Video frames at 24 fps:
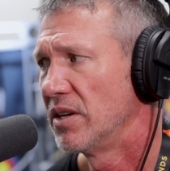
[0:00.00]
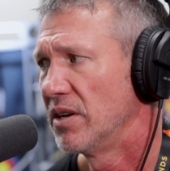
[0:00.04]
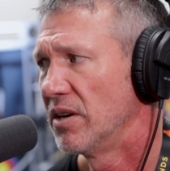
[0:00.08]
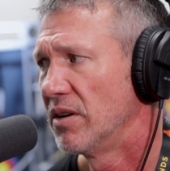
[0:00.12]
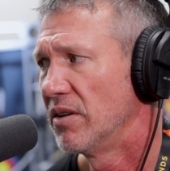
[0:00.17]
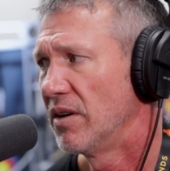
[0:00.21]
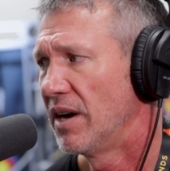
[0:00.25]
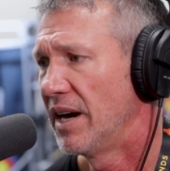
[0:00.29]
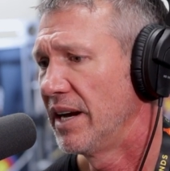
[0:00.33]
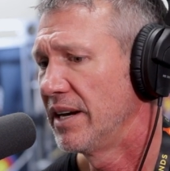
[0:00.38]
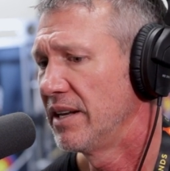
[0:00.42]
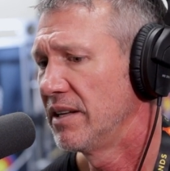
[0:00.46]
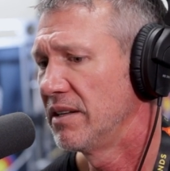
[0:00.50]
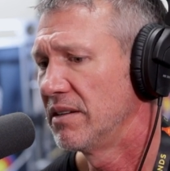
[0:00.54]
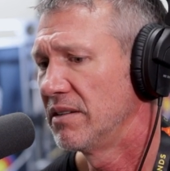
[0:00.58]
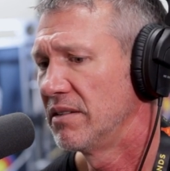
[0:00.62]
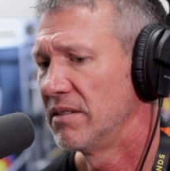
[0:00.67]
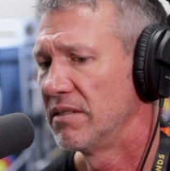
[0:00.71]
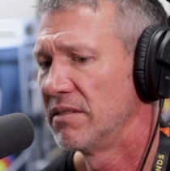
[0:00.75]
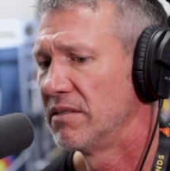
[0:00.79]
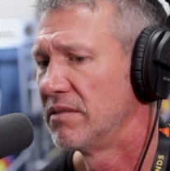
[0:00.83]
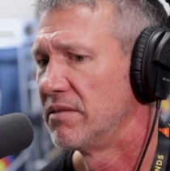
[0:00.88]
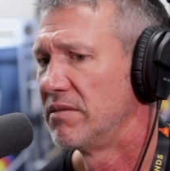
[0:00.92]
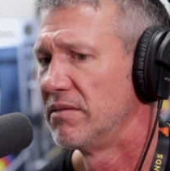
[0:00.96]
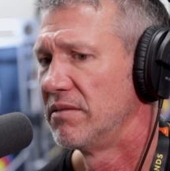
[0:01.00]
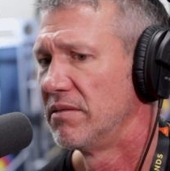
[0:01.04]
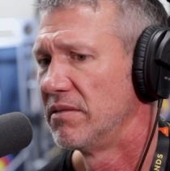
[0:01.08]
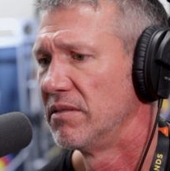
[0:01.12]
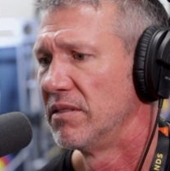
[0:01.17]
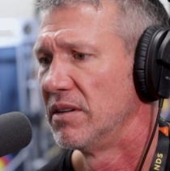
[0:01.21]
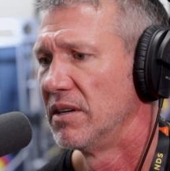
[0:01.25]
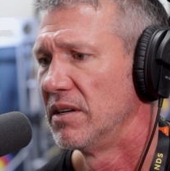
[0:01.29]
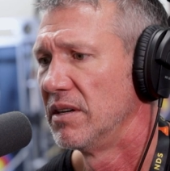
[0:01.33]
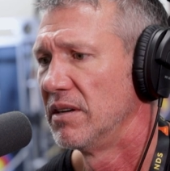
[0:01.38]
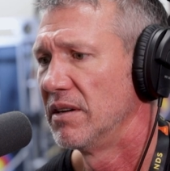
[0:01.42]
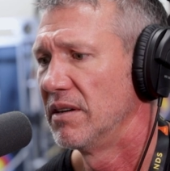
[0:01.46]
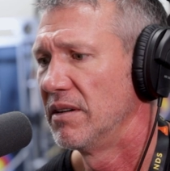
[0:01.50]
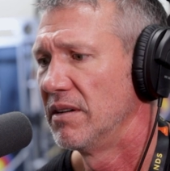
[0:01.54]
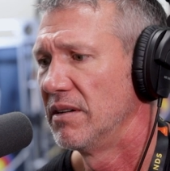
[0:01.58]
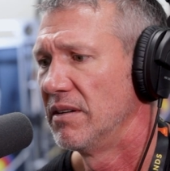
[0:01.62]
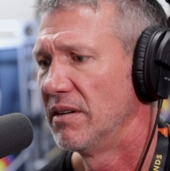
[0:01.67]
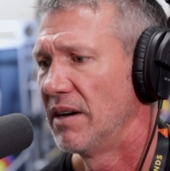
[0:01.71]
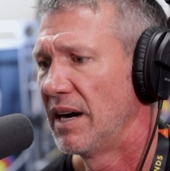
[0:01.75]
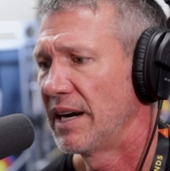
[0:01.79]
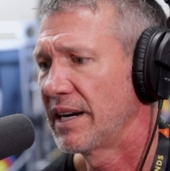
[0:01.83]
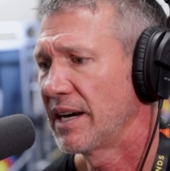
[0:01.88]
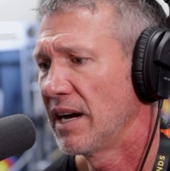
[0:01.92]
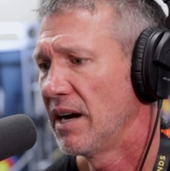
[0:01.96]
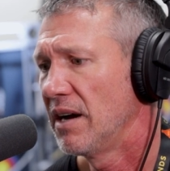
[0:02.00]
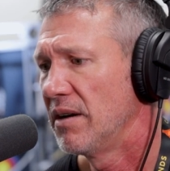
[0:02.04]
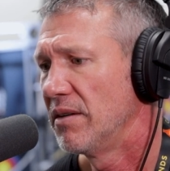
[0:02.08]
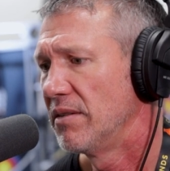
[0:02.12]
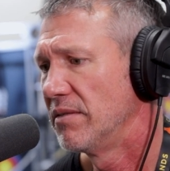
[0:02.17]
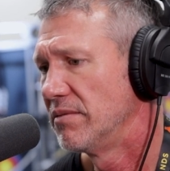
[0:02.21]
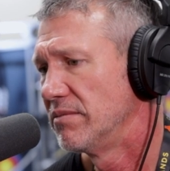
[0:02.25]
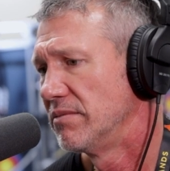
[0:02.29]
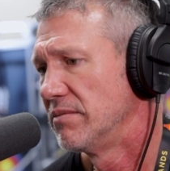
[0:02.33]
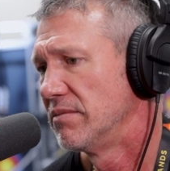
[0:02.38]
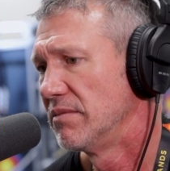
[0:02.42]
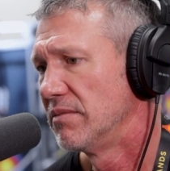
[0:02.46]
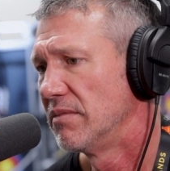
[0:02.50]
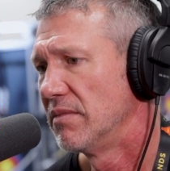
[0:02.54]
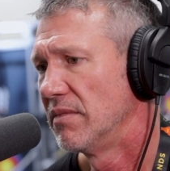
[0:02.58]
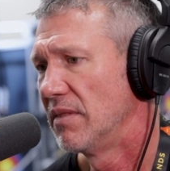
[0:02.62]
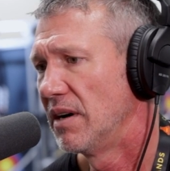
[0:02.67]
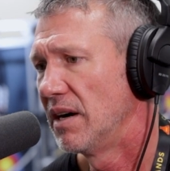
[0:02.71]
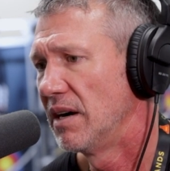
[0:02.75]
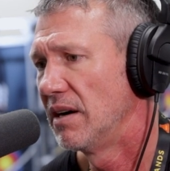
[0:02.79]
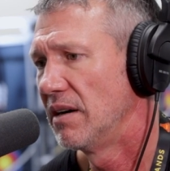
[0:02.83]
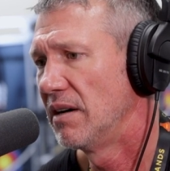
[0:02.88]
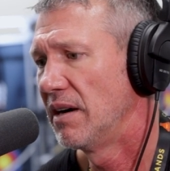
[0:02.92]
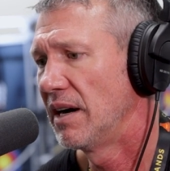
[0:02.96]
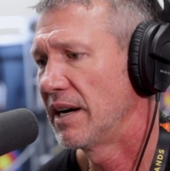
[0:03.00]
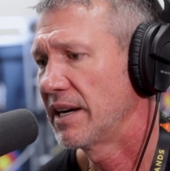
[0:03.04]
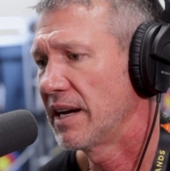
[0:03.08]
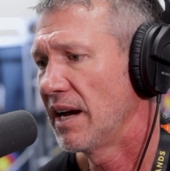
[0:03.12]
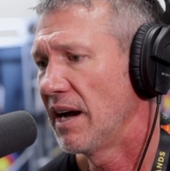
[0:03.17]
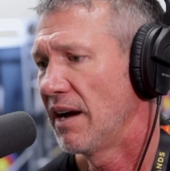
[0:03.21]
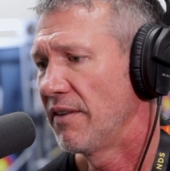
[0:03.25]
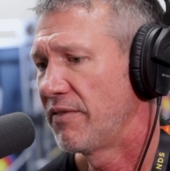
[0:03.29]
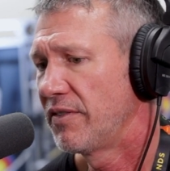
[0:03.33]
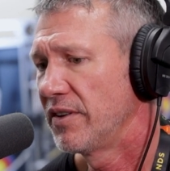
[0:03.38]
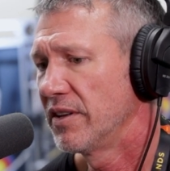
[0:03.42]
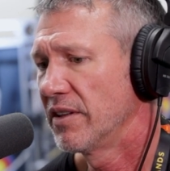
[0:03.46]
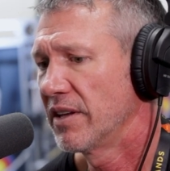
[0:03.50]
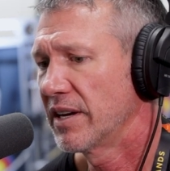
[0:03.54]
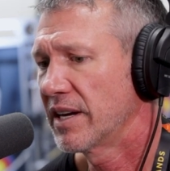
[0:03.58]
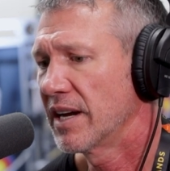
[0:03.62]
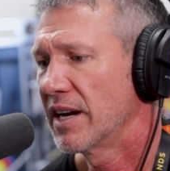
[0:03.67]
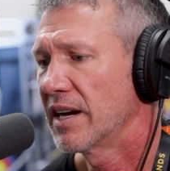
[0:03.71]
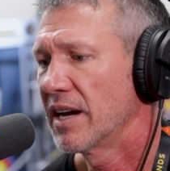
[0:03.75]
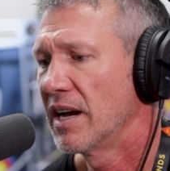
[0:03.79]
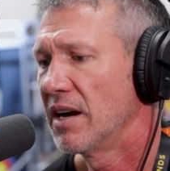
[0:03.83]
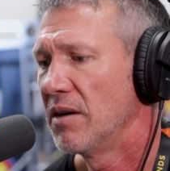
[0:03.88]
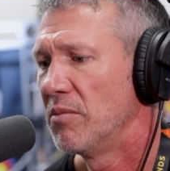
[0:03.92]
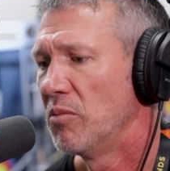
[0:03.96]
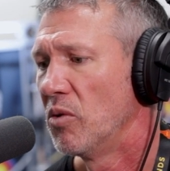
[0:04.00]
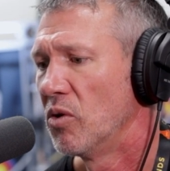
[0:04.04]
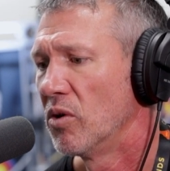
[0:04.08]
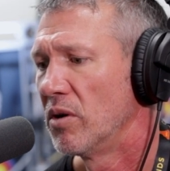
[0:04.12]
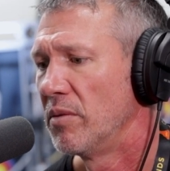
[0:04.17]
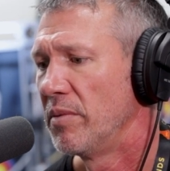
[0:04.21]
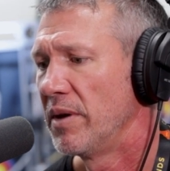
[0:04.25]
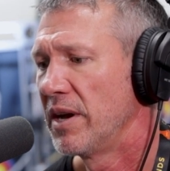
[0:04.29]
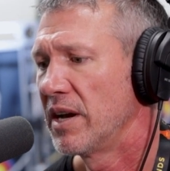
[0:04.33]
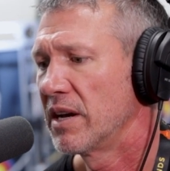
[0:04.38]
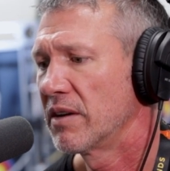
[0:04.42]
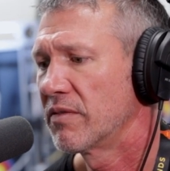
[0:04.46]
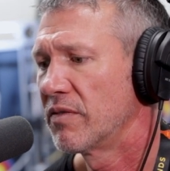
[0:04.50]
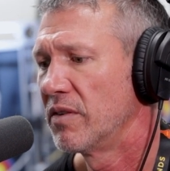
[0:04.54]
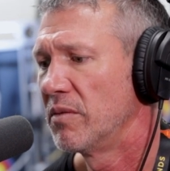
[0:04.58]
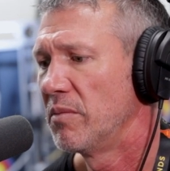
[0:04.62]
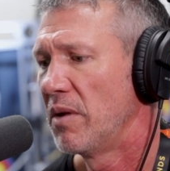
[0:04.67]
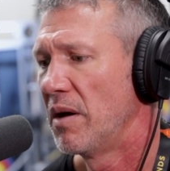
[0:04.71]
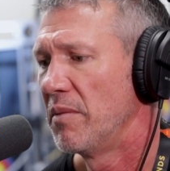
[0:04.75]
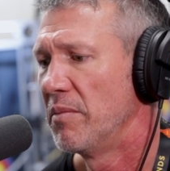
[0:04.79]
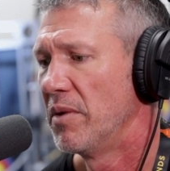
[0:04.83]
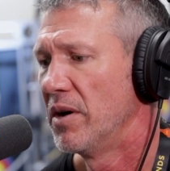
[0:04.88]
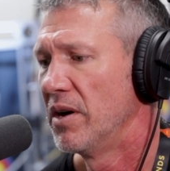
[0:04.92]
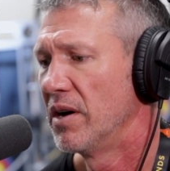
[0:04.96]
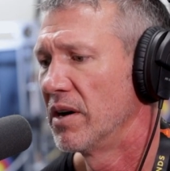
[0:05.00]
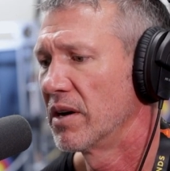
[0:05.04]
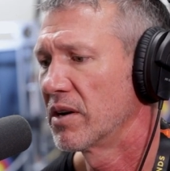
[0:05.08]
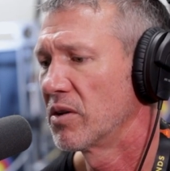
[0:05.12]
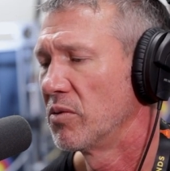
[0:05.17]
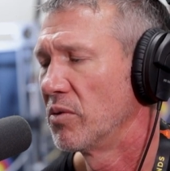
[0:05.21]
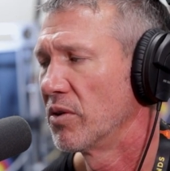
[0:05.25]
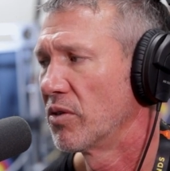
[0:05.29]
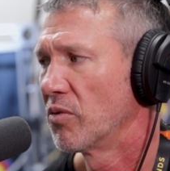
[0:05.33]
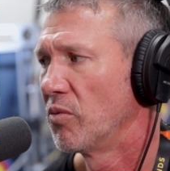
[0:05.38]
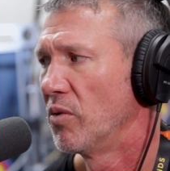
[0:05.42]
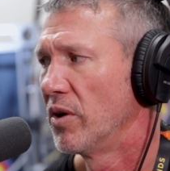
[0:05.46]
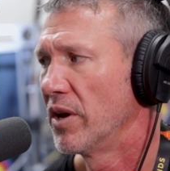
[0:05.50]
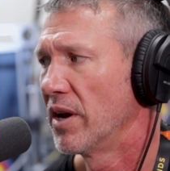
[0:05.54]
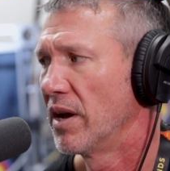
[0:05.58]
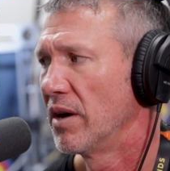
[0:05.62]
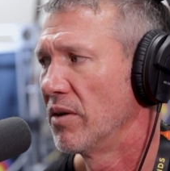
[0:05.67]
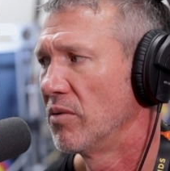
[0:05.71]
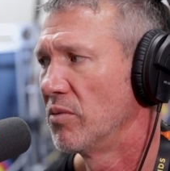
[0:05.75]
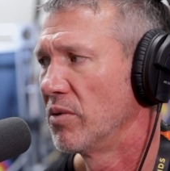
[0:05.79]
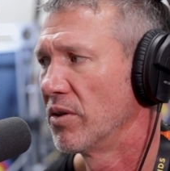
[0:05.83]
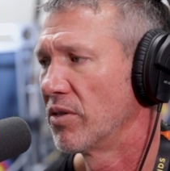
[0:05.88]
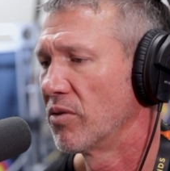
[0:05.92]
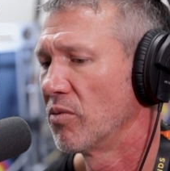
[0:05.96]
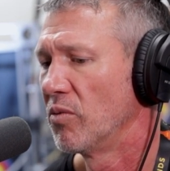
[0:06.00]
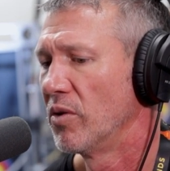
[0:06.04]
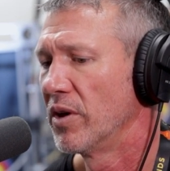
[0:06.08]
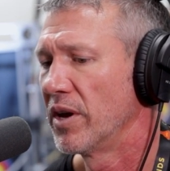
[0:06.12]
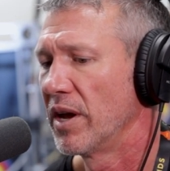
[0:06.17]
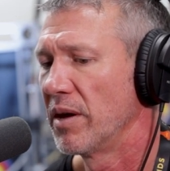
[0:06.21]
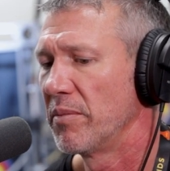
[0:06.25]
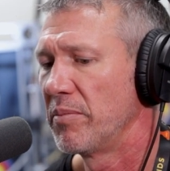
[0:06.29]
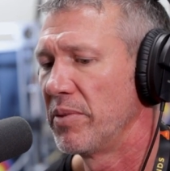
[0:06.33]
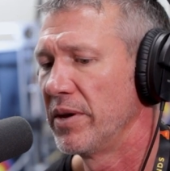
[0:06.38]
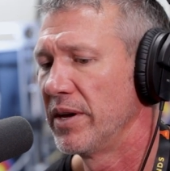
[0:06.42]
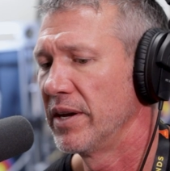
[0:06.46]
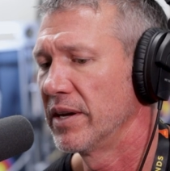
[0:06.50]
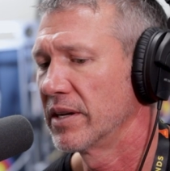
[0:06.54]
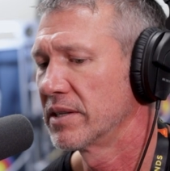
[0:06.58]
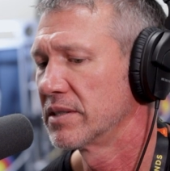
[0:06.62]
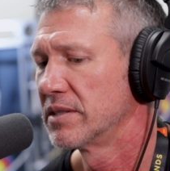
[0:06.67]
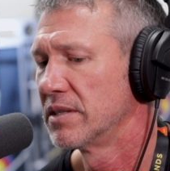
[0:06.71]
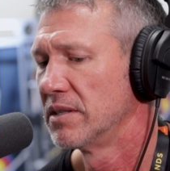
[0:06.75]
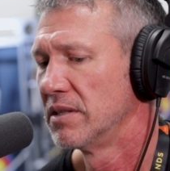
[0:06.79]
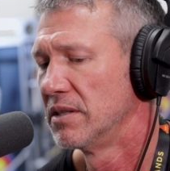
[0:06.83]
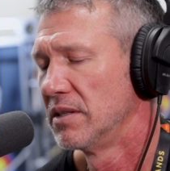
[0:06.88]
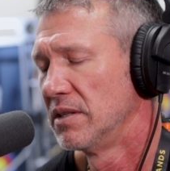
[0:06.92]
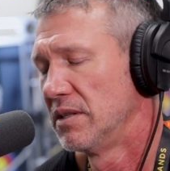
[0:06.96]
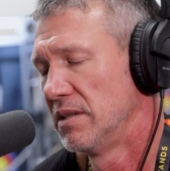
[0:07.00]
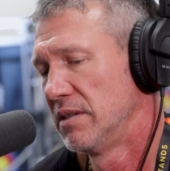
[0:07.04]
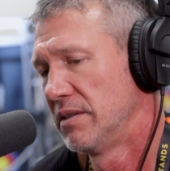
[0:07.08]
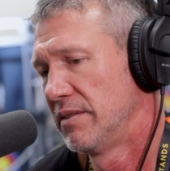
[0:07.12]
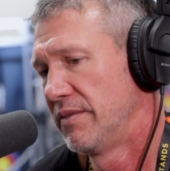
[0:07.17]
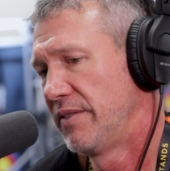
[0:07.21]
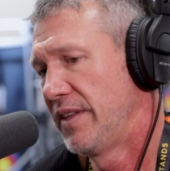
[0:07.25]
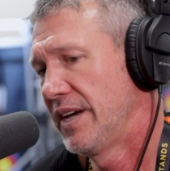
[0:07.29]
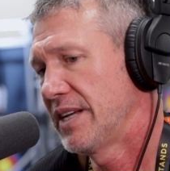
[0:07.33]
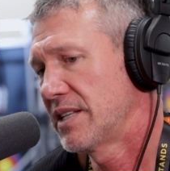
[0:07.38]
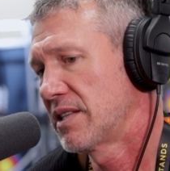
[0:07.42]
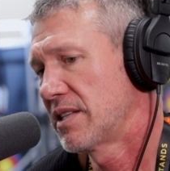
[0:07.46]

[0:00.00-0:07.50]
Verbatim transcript: You know, I didn't, I got, I got, I feel like I got more bang for my buck with what I, with what I picked. Right,